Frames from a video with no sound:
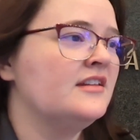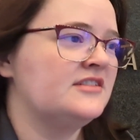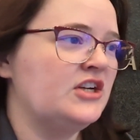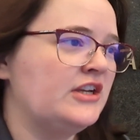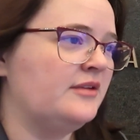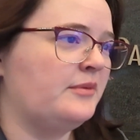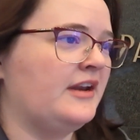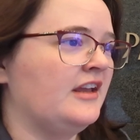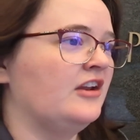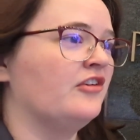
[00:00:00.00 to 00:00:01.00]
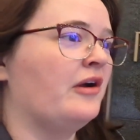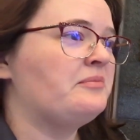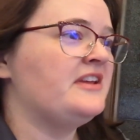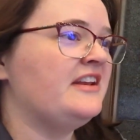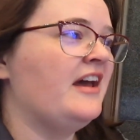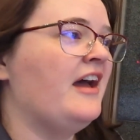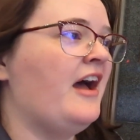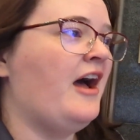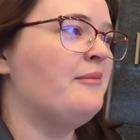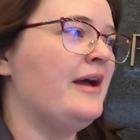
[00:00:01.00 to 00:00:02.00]
Sorry, I keep getting interrupted
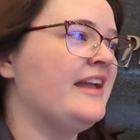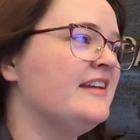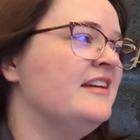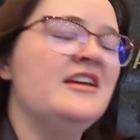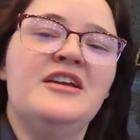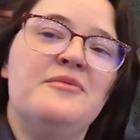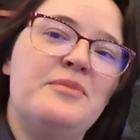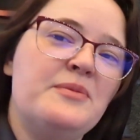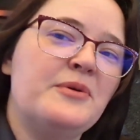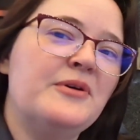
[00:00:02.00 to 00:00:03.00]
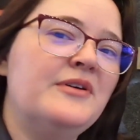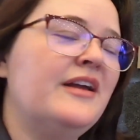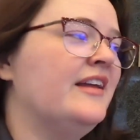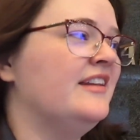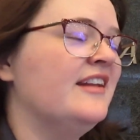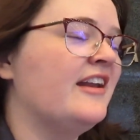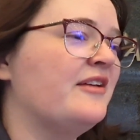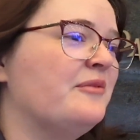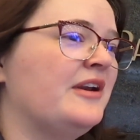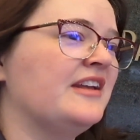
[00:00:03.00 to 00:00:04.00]
uh, by people and not
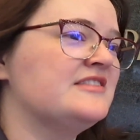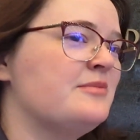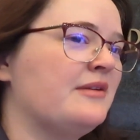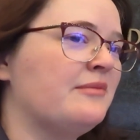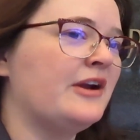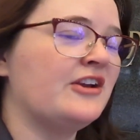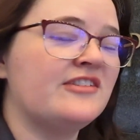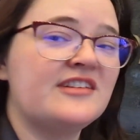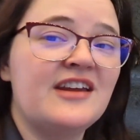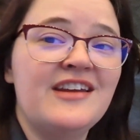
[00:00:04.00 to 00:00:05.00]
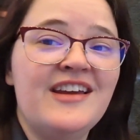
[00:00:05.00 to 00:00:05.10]
wanting to be embarrassed.